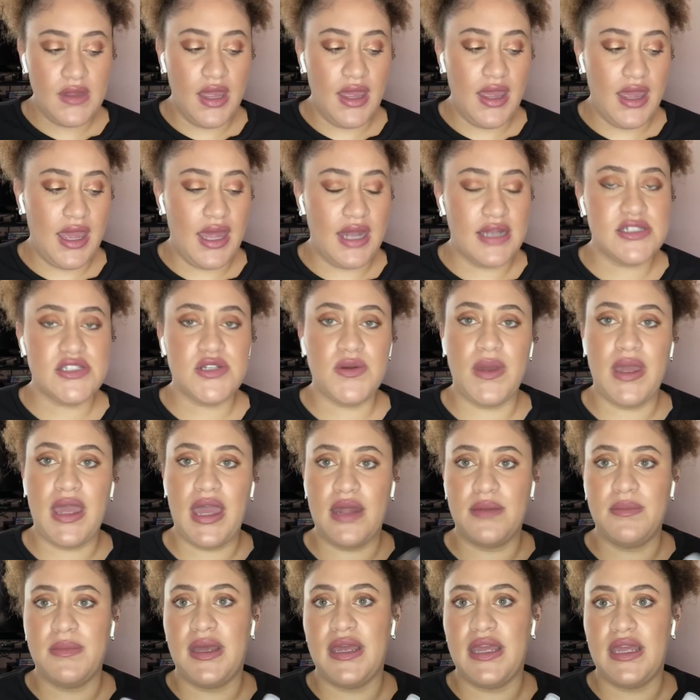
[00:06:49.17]
And so I had
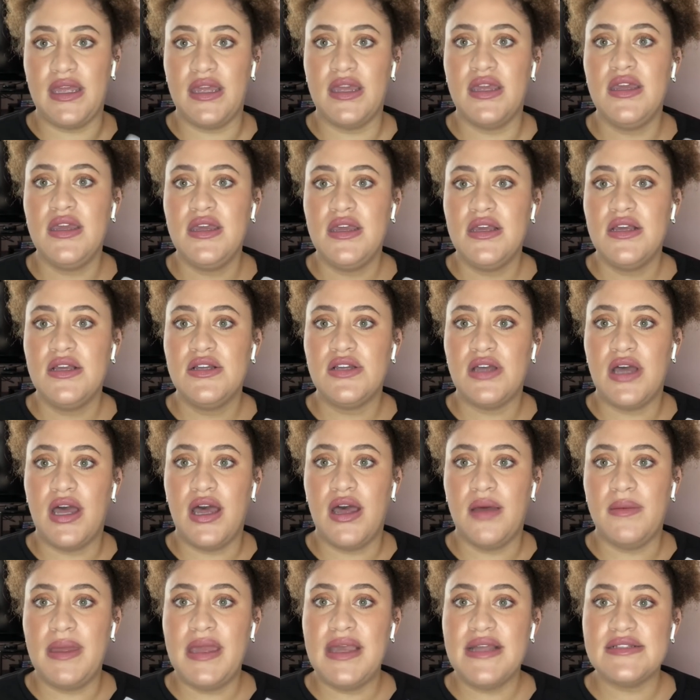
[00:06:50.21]
my
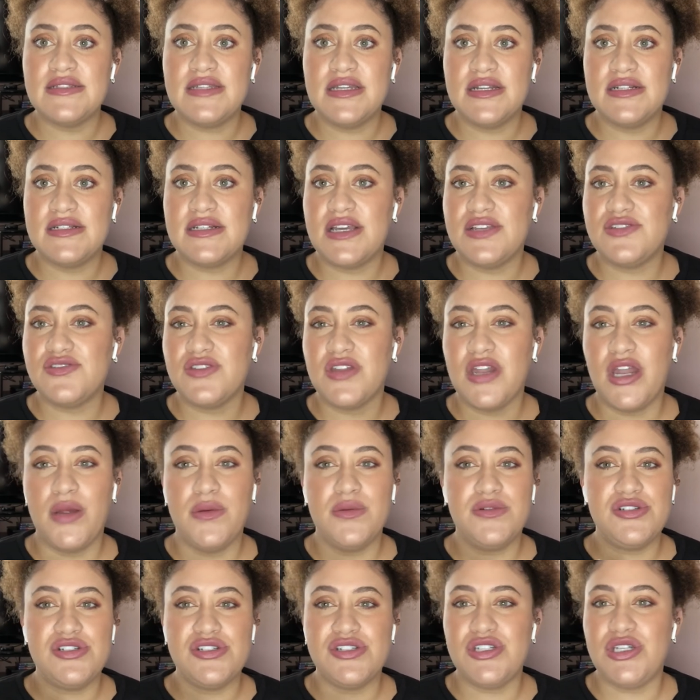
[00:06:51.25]
hand sanitizer that I would
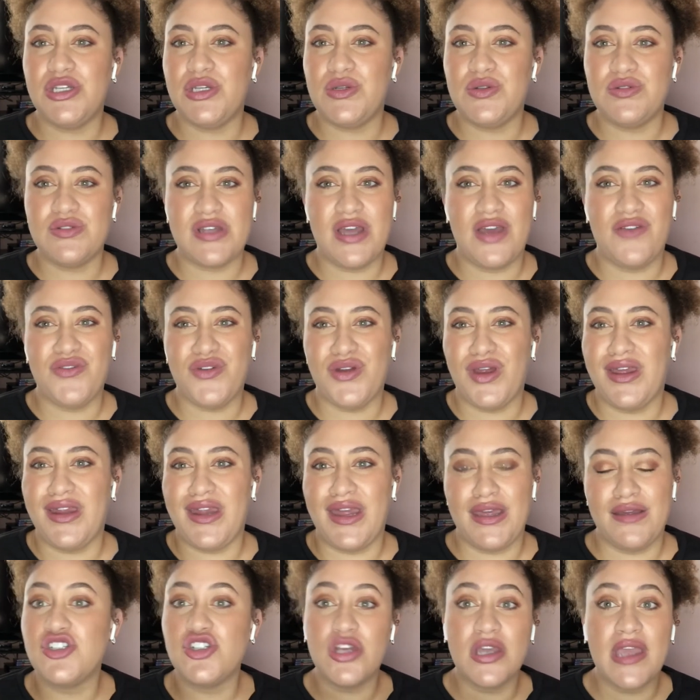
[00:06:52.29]
just use after I
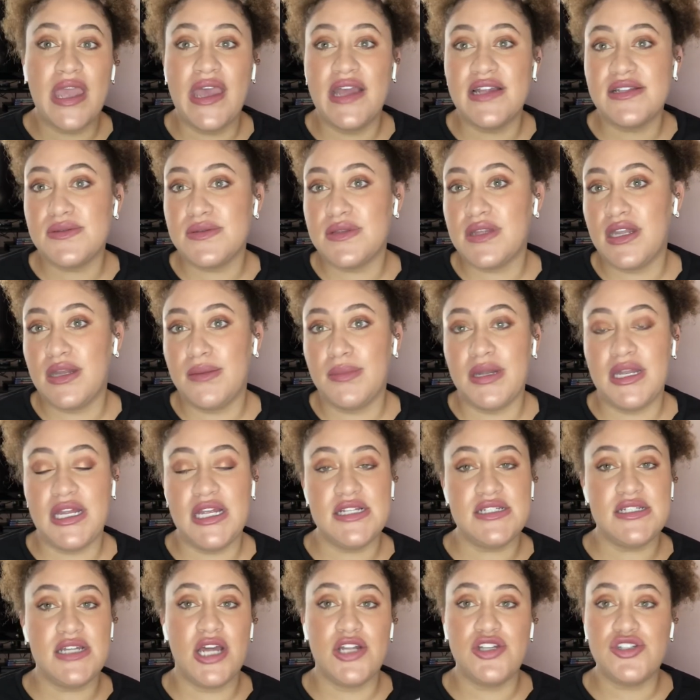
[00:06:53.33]
like shook hands with anybody,
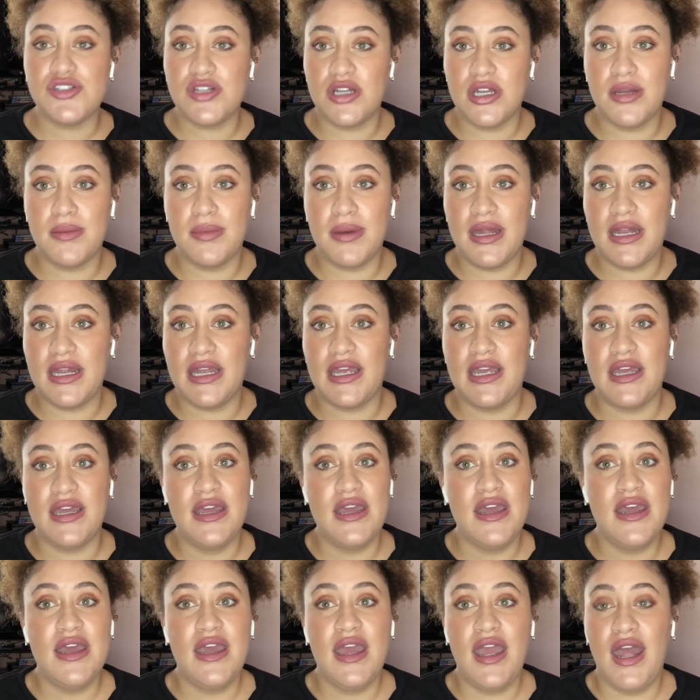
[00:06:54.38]
touched anybody
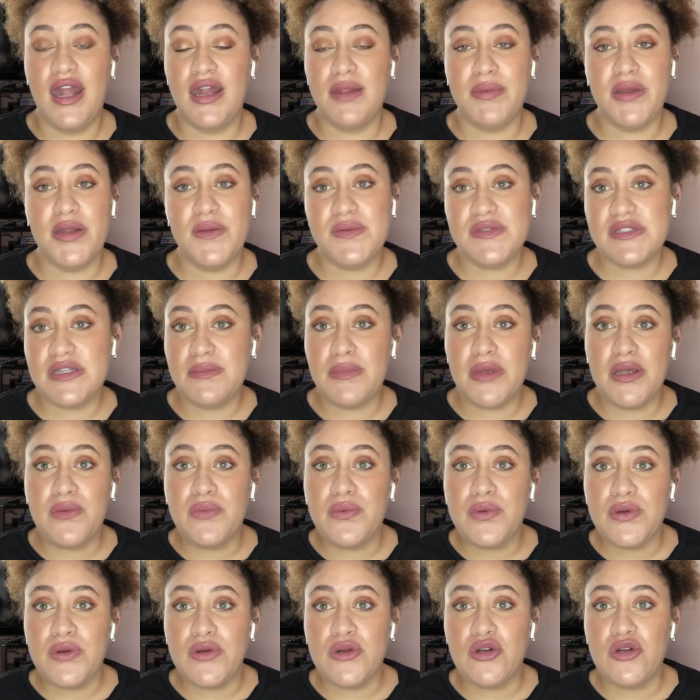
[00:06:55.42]
was in my
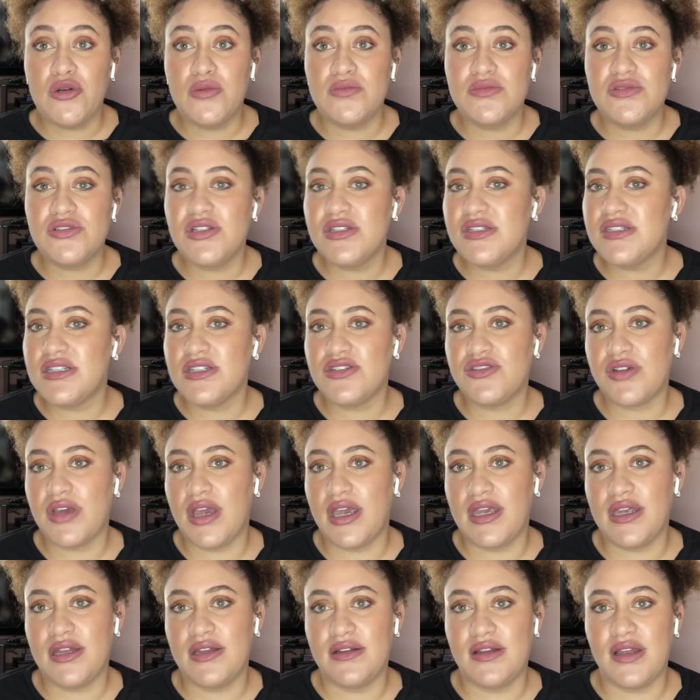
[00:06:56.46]
room, just to try
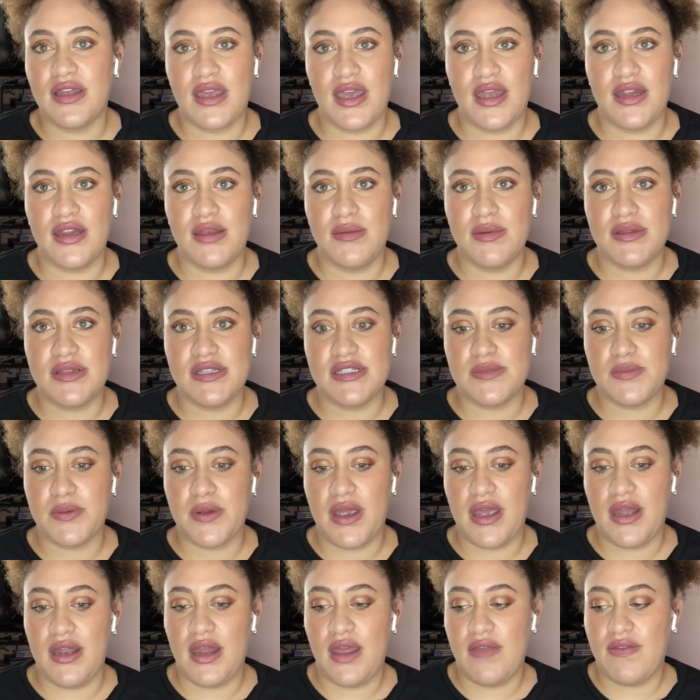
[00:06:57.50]
and again limit the
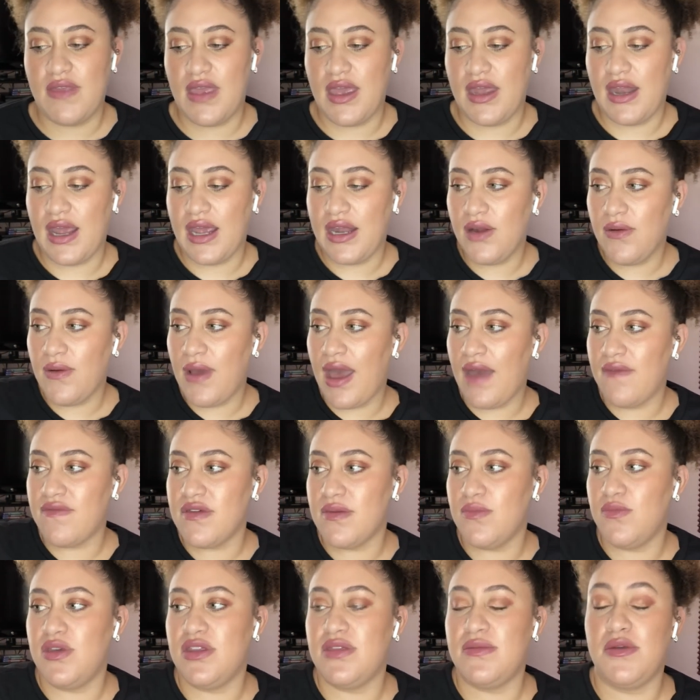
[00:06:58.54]
spread. And then I don't have them
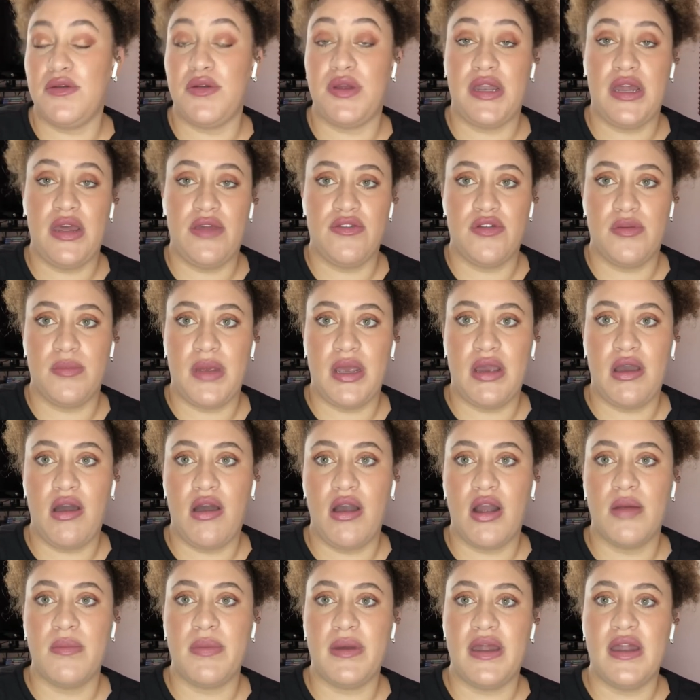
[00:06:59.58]
with me right now, they're in my
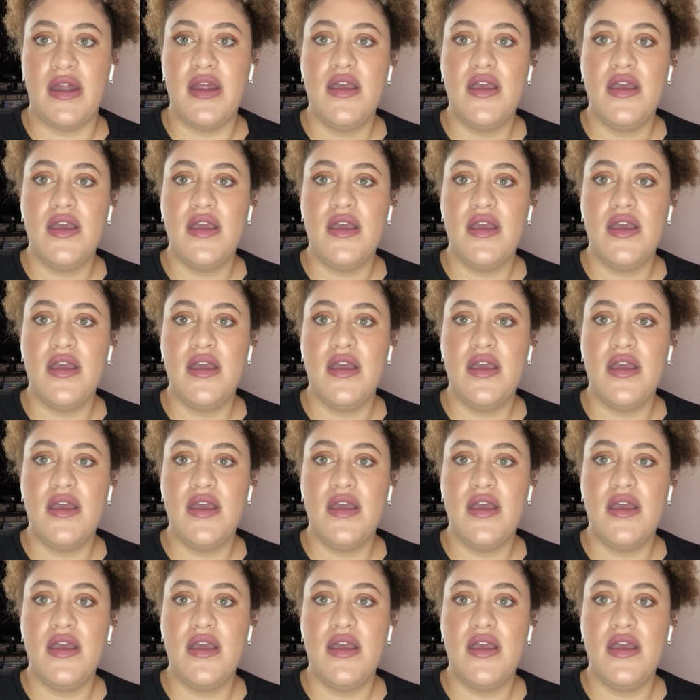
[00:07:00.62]
car, but